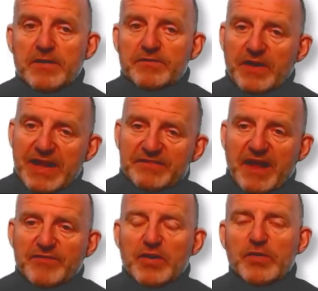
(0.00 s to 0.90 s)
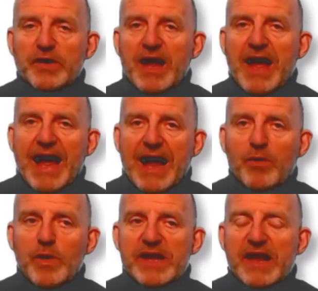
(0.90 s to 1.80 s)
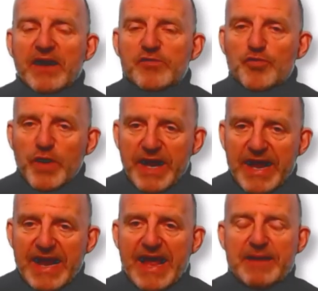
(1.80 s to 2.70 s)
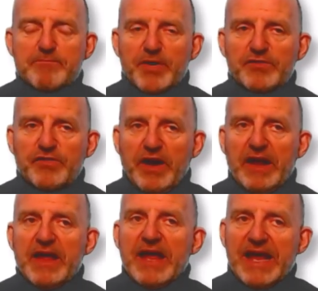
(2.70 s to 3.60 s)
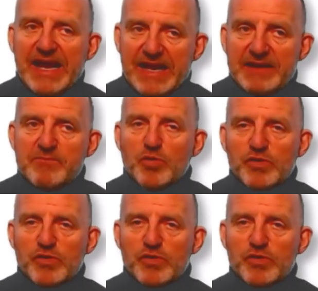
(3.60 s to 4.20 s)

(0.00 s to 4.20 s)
So let's have a look how we can create a budget in more